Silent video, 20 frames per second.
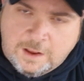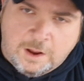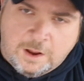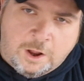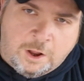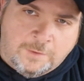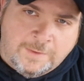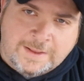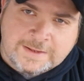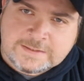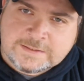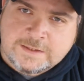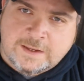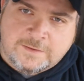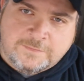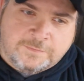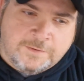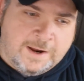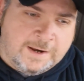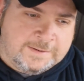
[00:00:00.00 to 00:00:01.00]
all that
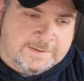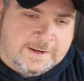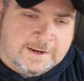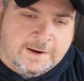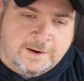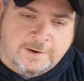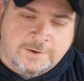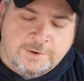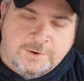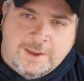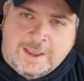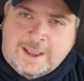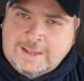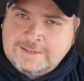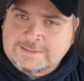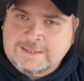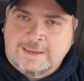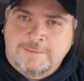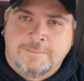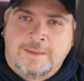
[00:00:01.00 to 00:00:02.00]
stuff right there, and you
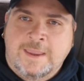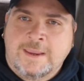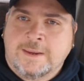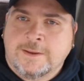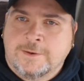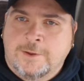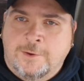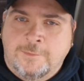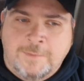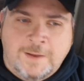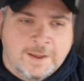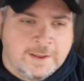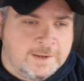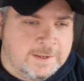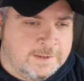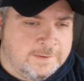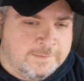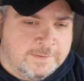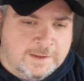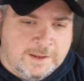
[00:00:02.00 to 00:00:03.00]
guys ain't making no money.